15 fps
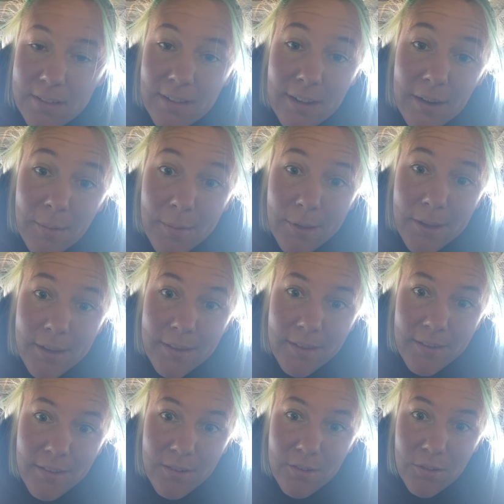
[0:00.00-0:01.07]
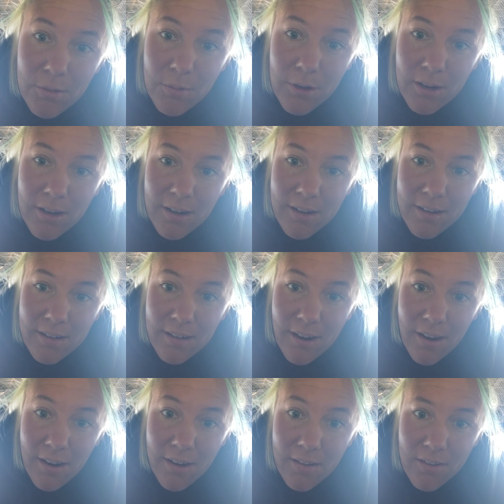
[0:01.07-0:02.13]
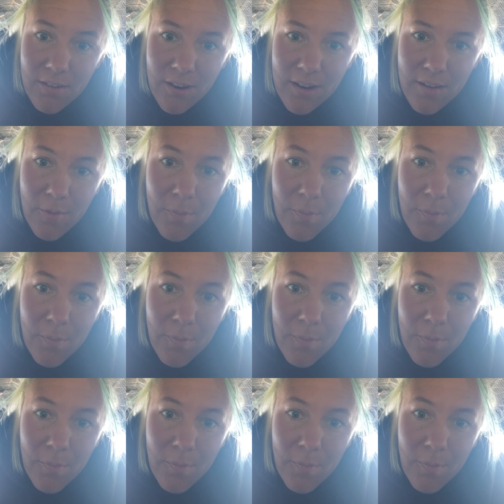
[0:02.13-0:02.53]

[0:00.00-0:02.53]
on airplanes, so it should work on cars, right?